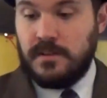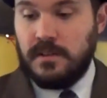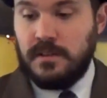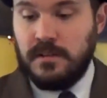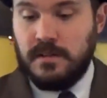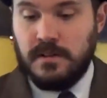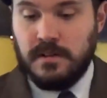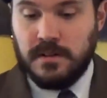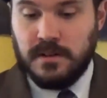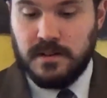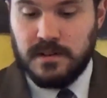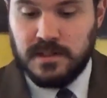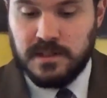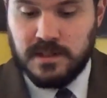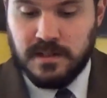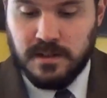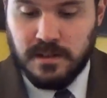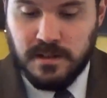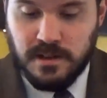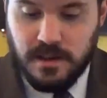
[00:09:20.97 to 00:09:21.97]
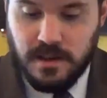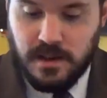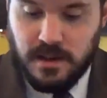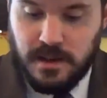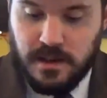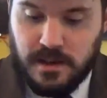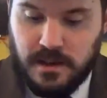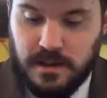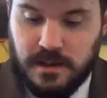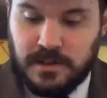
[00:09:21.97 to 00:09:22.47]
the longest, and
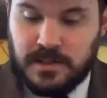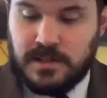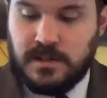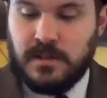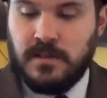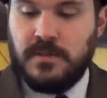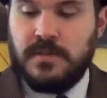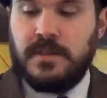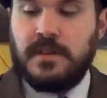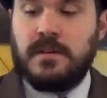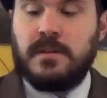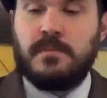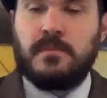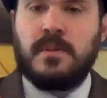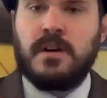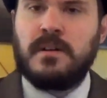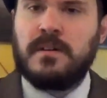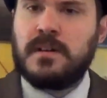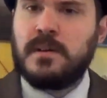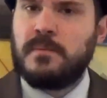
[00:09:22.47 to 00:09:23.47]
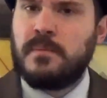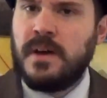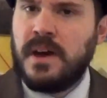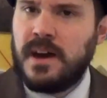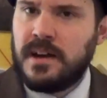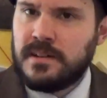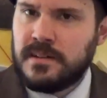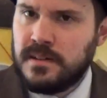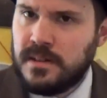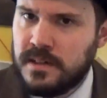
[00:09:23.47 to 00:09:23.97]
it certainly probably
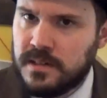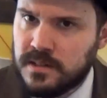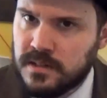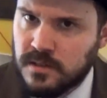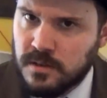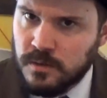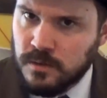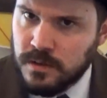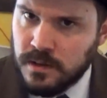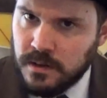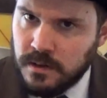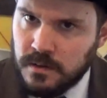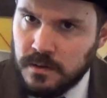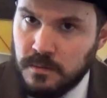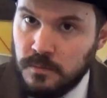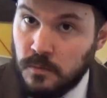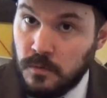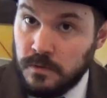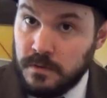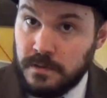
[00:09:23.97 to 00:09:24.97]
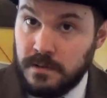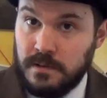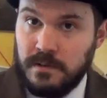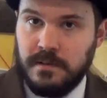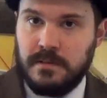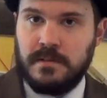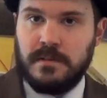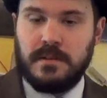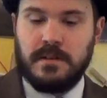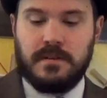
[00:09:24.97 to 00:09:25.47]
impacted his career more than
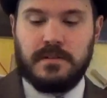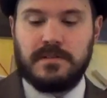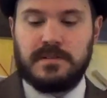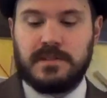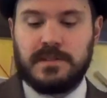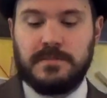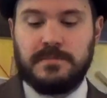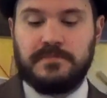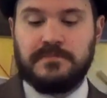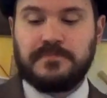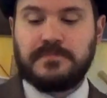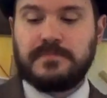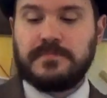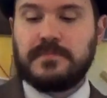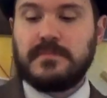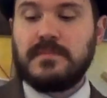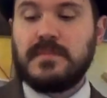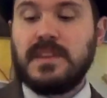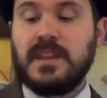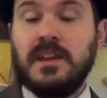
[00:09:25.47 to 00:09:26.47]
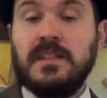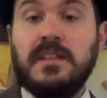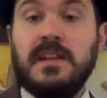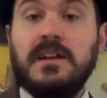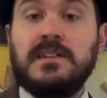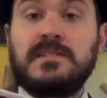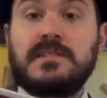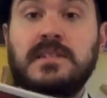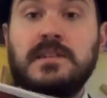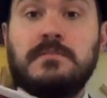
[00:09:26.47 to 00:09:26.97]
anything else. And
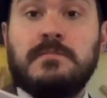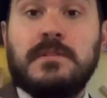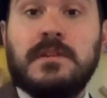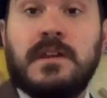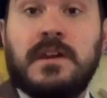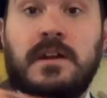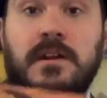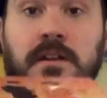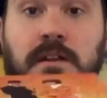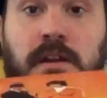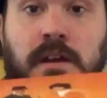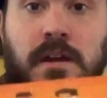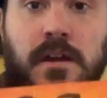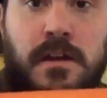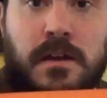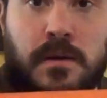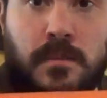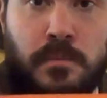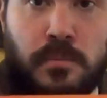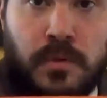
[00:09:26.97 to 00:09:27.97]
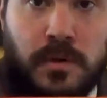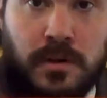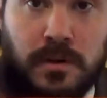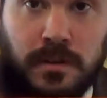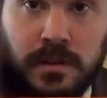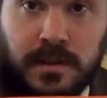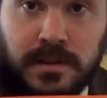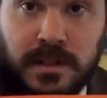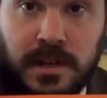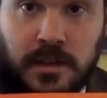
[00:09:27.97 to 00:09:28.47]
lastly, we get a
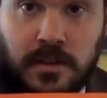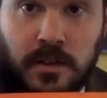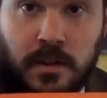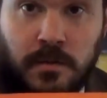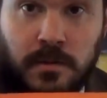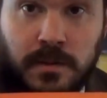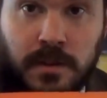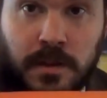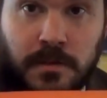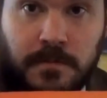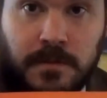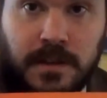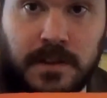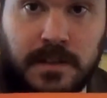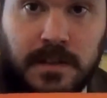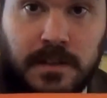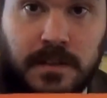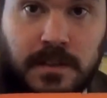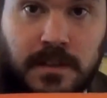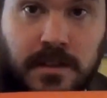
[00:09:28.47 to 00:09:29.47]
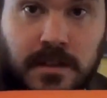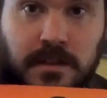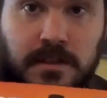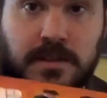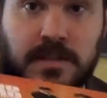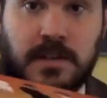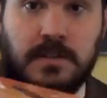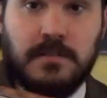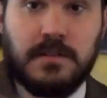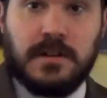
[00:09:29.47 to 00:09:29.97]
booklet. I know when they redid the
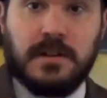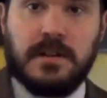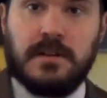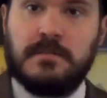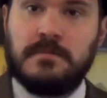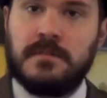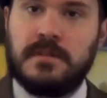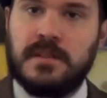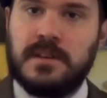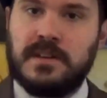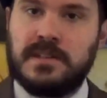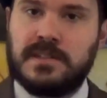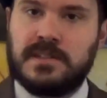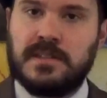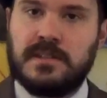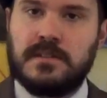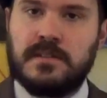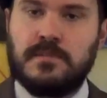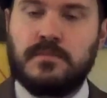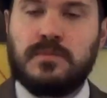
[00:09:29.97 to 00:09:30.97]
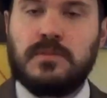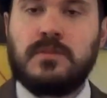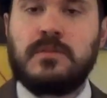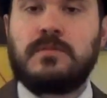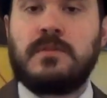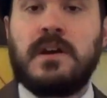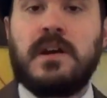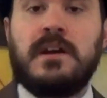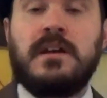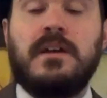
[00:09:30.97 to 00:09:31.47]
Tara King release into
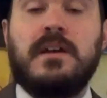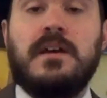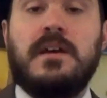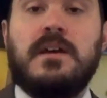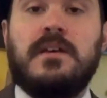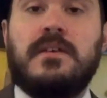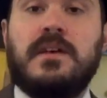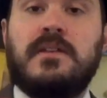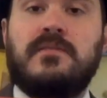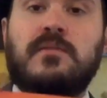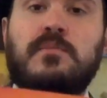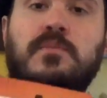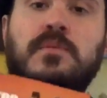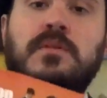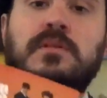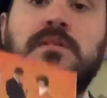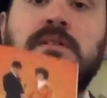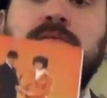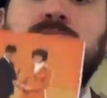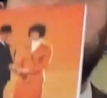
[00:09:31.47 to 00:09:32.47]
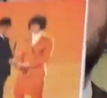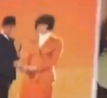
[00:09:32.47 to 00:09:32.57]
Blu-ray, they have a booklet for